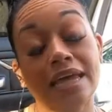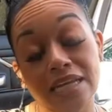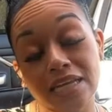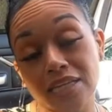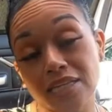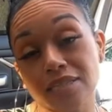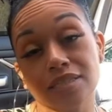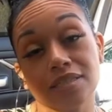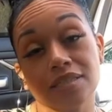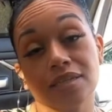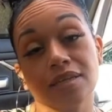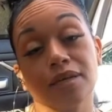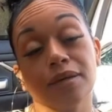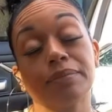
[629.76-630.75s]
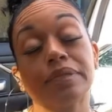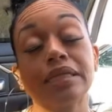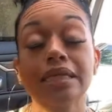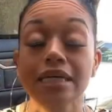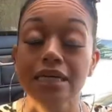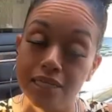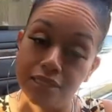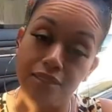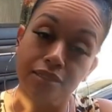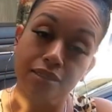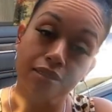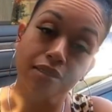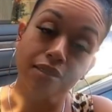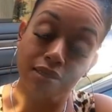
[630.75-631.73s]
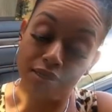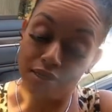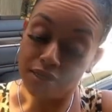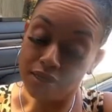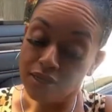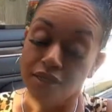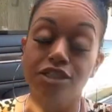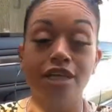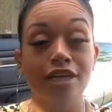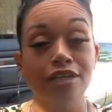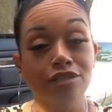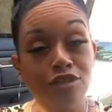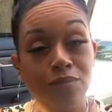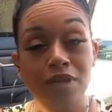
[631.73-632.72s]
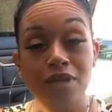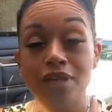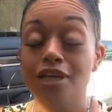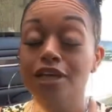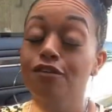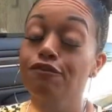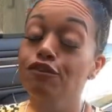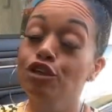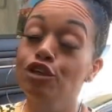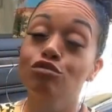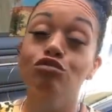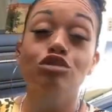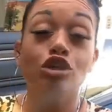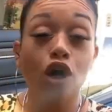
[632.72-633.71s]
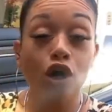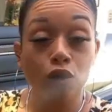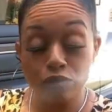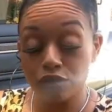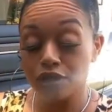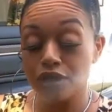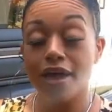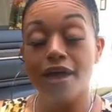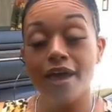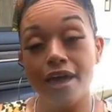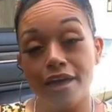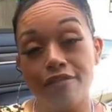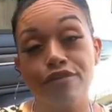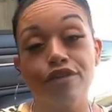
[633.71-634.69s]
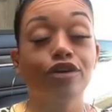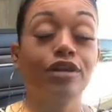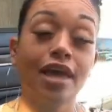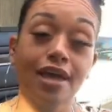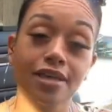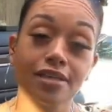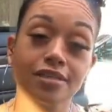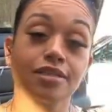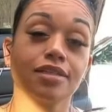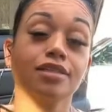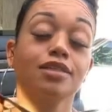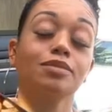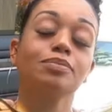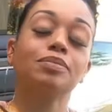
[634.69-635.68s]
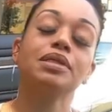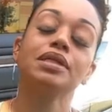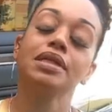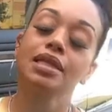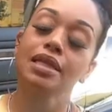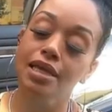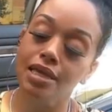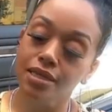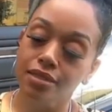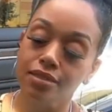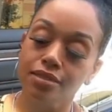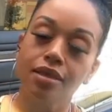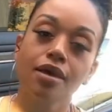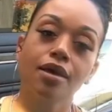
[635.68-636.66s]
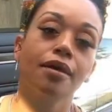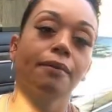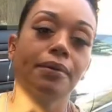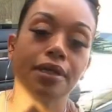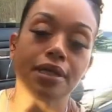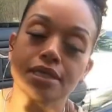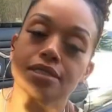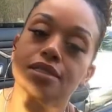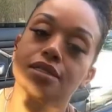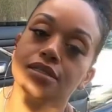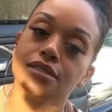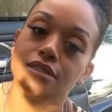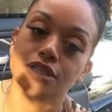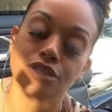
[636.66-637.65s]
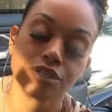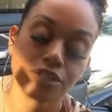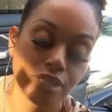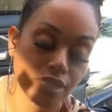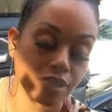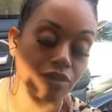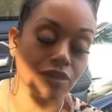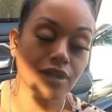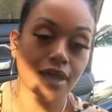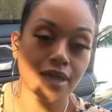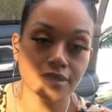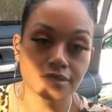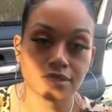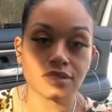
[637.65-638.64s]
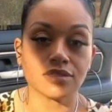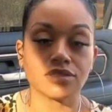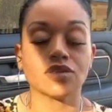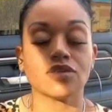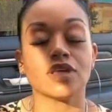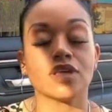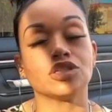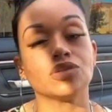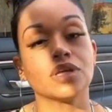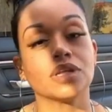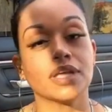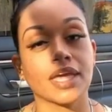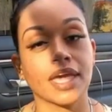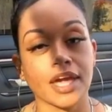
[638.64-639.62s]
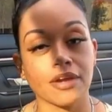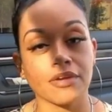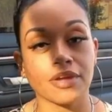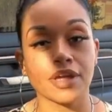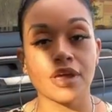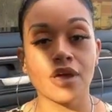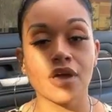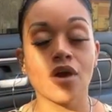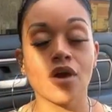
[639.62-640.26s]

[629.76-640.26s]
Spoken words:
Ladies, please, gentlemen, if you don't have your license, please, please consider getting your license so that you can carry